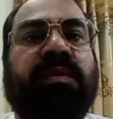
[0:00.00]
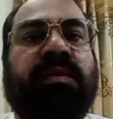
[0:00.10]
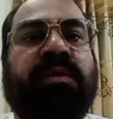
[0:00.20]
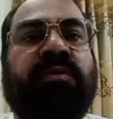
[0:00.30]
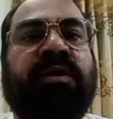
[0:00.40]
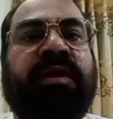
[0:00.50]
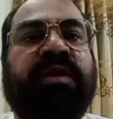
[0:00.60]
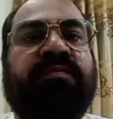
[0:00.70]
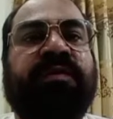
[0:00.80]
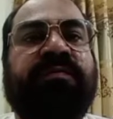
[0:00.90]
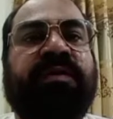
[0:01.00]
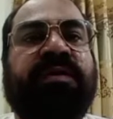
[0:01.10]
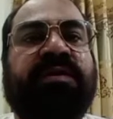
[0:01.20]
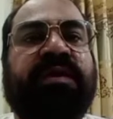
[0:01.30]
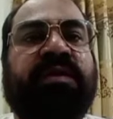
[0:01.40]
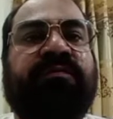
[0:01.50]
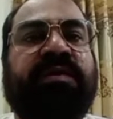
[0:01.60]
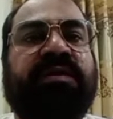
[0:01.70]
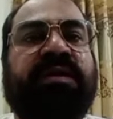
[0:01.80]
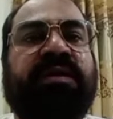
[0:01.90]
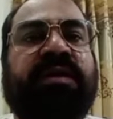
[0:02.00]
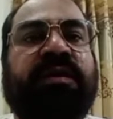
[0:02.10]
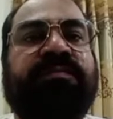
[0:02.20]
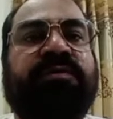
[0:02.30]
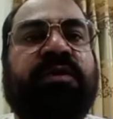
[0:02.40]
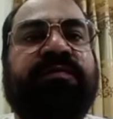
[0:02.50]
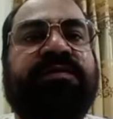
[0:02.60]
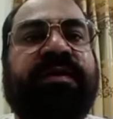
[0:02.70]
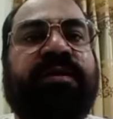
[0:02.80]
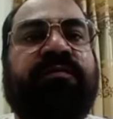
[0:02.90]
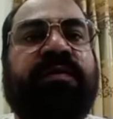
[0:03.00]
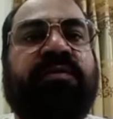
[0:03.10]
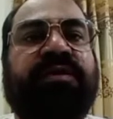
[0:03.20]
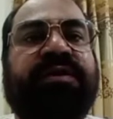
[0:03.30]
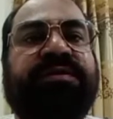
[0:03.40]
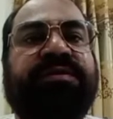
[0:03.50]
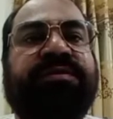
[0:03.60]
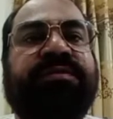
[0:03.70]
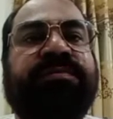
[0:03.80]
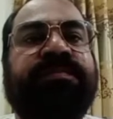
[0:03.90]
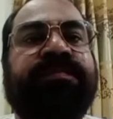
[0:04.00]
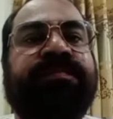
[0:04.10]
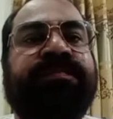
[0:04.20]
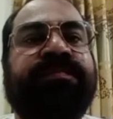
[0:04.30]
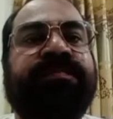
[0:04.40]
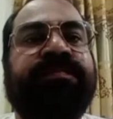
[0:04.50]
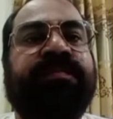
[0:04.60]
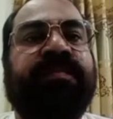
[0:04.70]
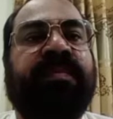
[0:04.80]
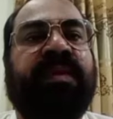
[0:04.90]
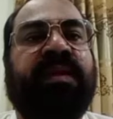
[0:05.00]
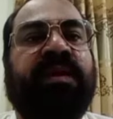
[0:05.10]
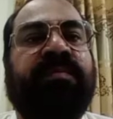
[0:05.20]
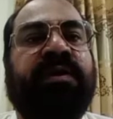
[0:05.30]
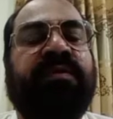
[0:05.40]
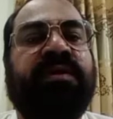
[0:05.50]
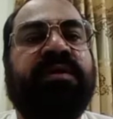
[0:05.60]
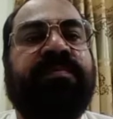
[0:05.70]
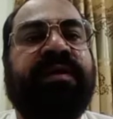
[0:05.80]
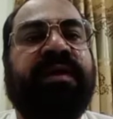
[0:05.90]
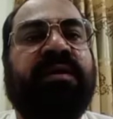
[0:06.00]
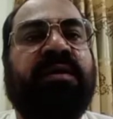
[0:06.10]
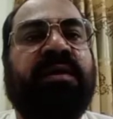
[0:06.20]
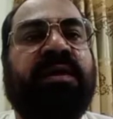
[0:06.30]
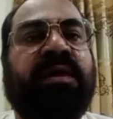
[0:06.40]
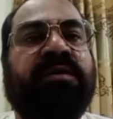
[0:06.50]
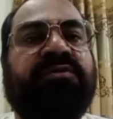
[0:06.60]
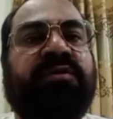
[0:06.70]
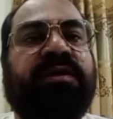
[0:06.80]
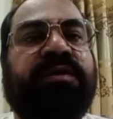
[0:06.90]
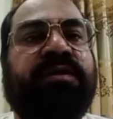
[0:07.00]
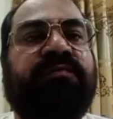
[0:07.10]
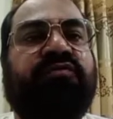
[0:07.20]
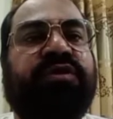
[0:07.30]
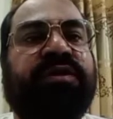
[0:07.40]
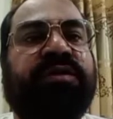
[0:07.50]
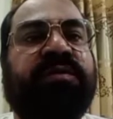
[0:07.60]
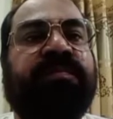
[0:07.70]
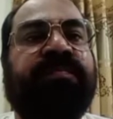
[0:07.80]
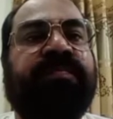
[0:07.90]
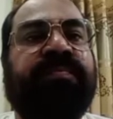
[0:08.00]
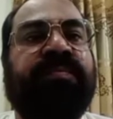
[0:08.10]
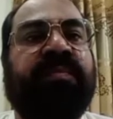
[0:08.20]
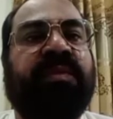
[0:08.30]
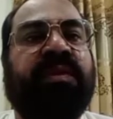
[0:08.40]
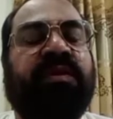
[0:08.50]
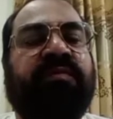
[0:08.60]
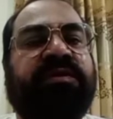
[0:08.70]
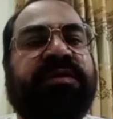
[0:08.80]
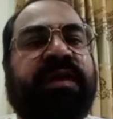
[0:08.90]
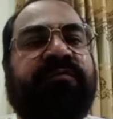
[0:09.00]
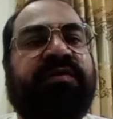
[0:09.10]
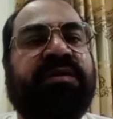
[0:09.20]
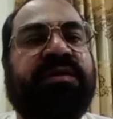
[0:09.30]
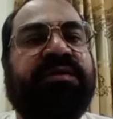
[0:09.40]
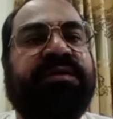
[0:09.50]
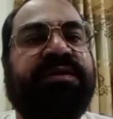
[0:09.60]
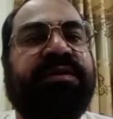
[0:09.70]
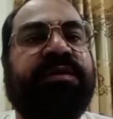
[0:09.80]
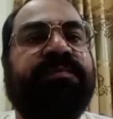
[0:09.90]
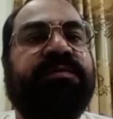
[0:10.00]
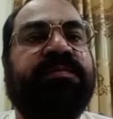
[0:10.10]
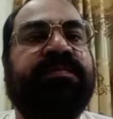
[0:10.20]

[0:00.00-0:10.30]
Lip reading: Now guys, we will discuss further types of shallow foundations. Number 1, spread or isolated footing, which have further 3 types.